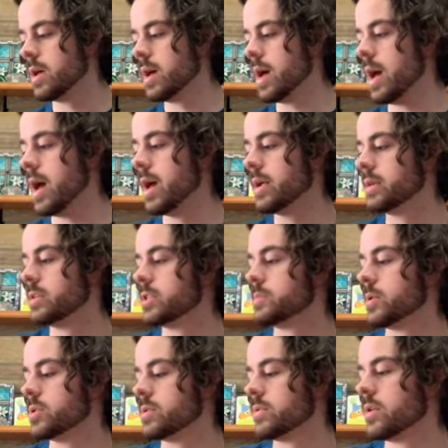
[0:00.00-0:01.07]
and
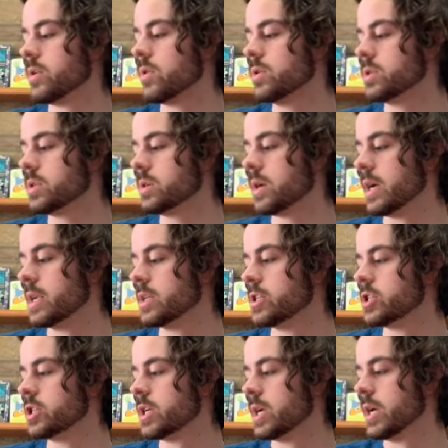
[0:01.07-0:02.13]
dispose of the whole syringe
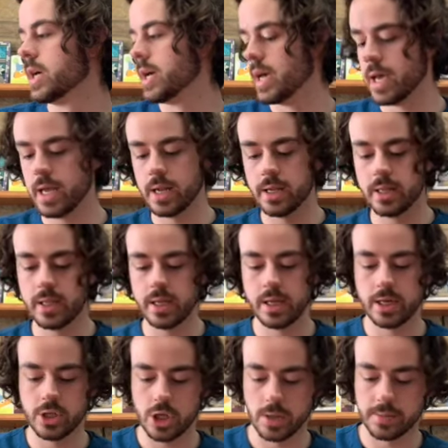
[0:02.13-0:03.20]
in the
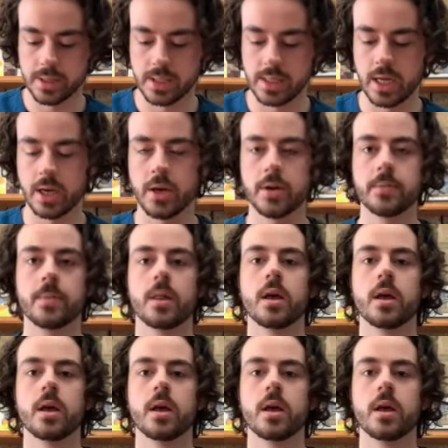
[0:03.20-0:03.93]
sharps container.